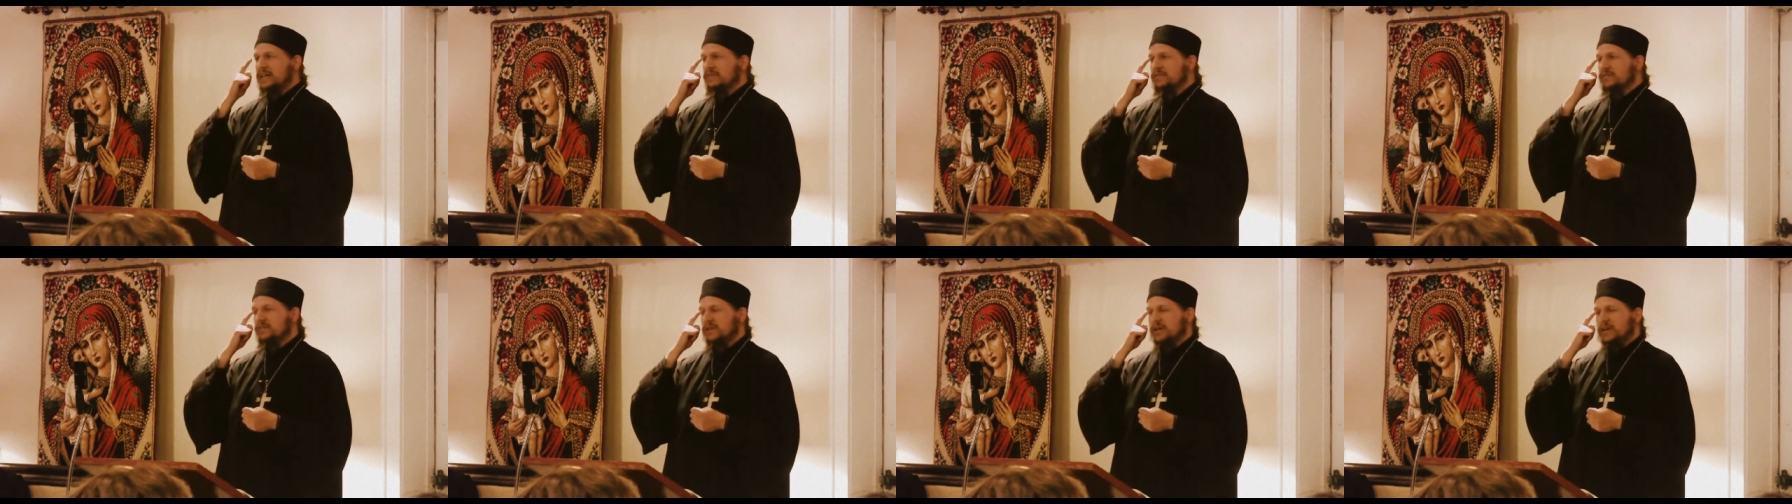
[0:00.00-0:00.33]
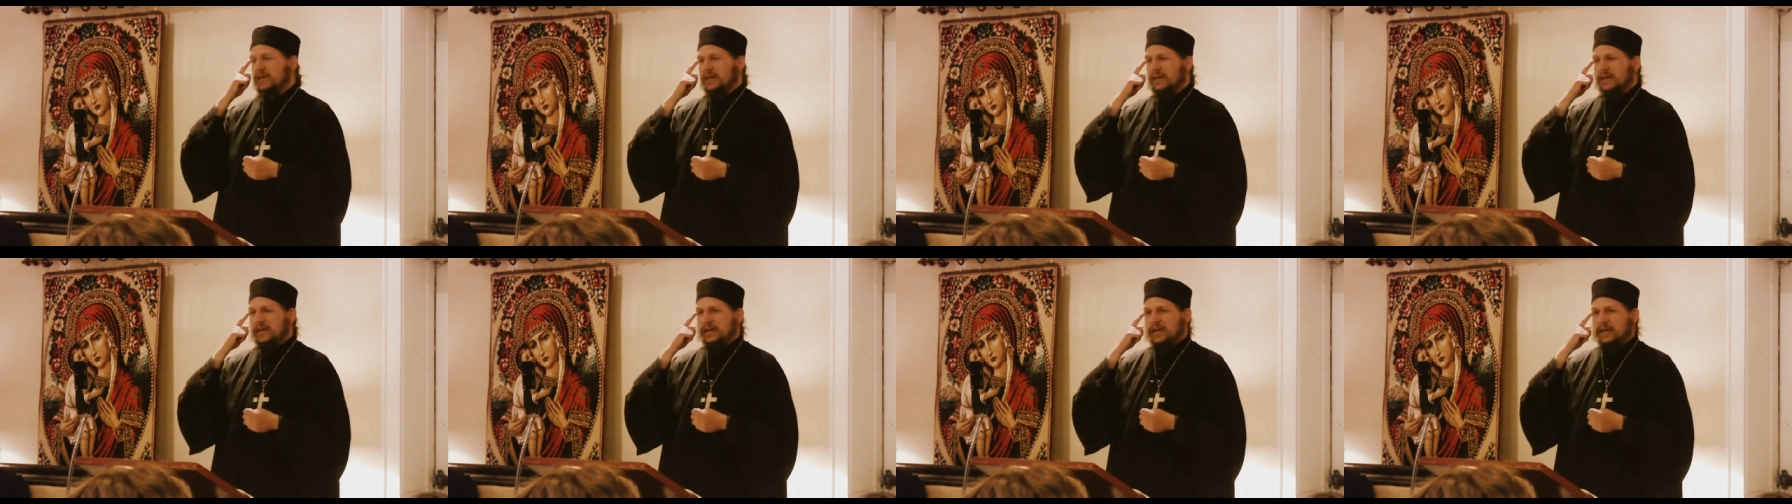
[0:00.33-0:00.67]
of
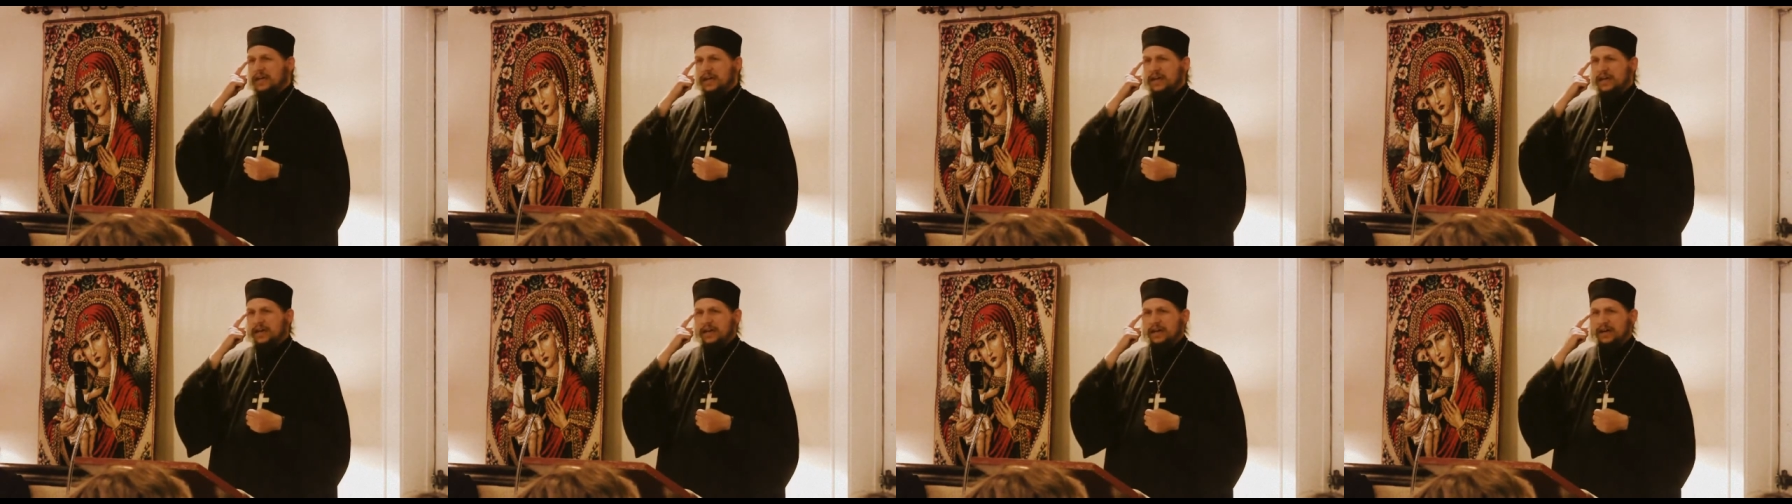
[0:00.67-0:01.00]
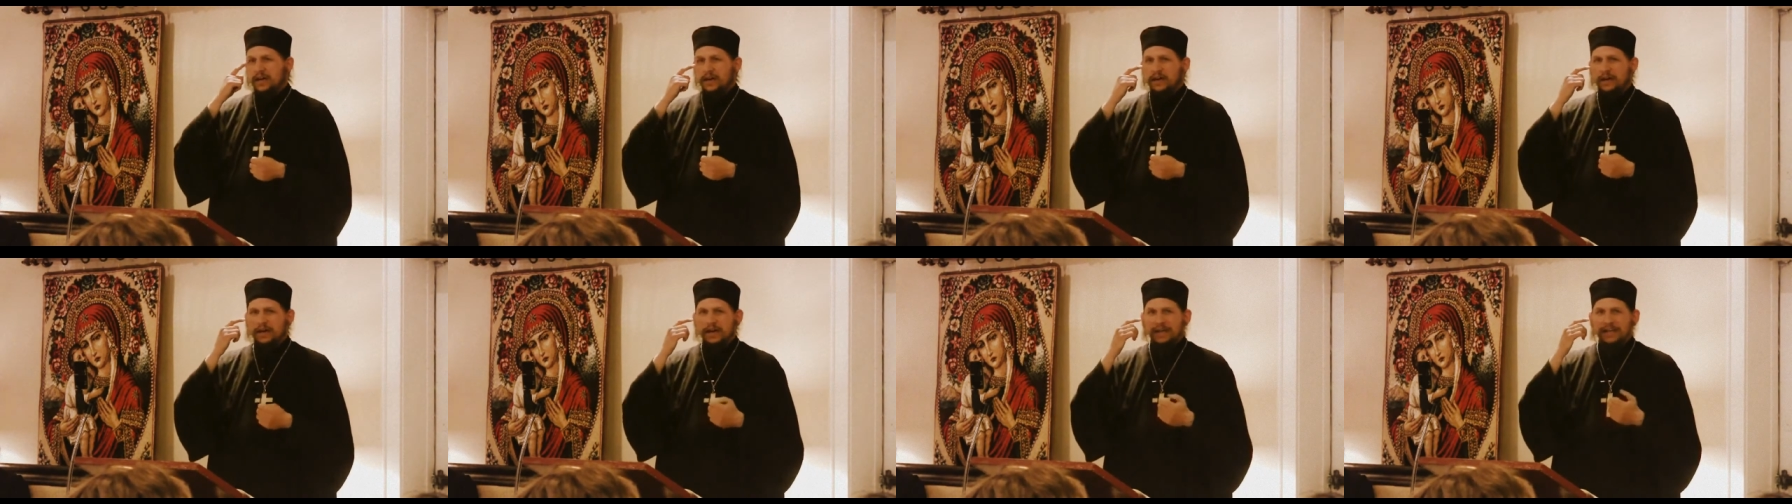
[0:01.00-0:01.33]

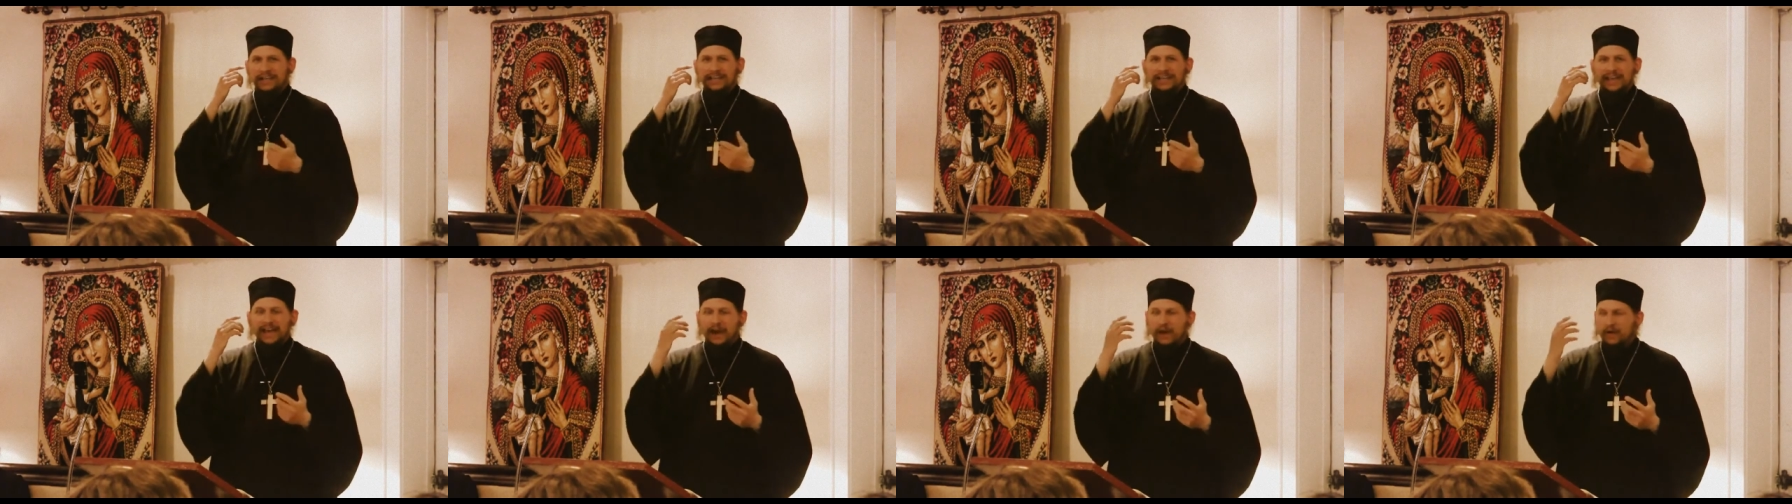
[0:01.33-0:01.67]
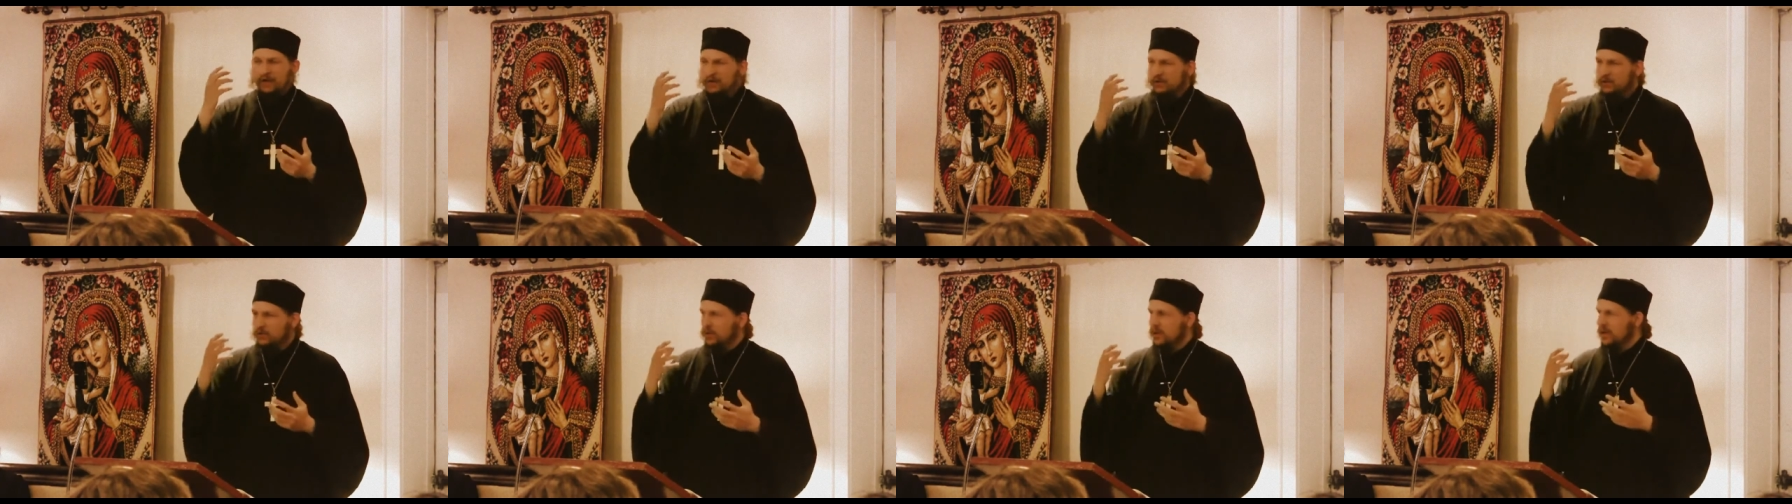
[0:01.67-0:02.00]

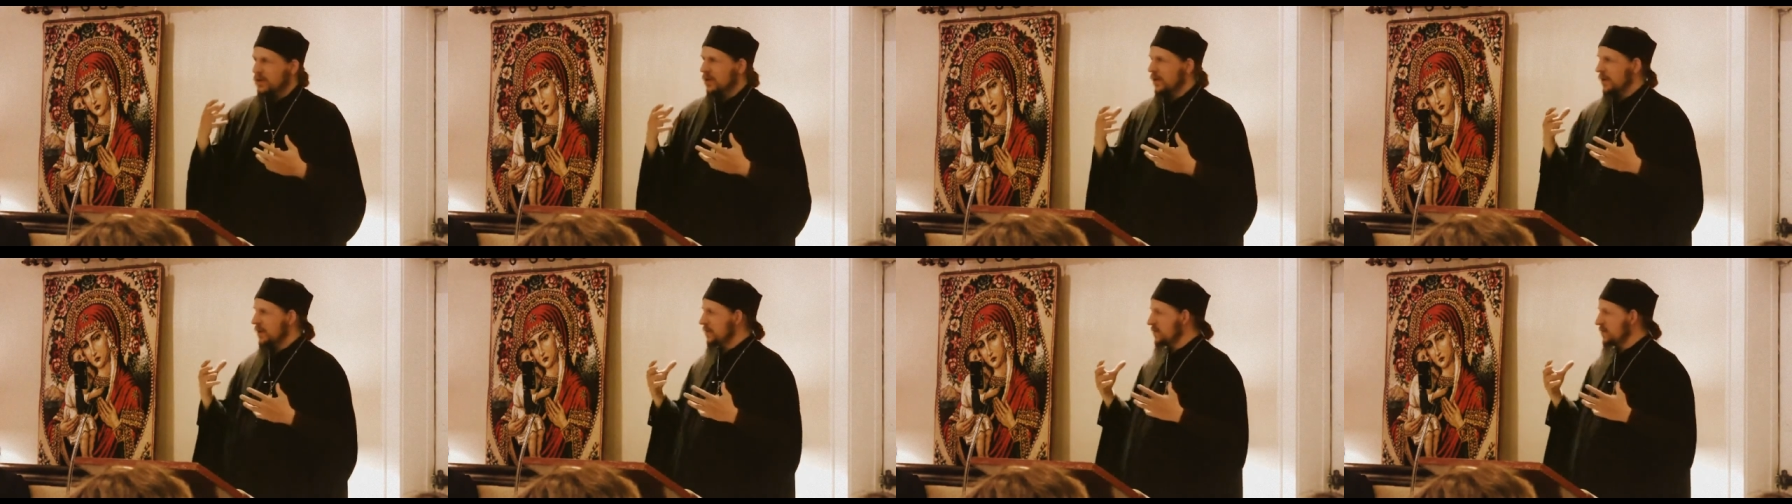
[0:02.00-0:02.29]
encounter, what kind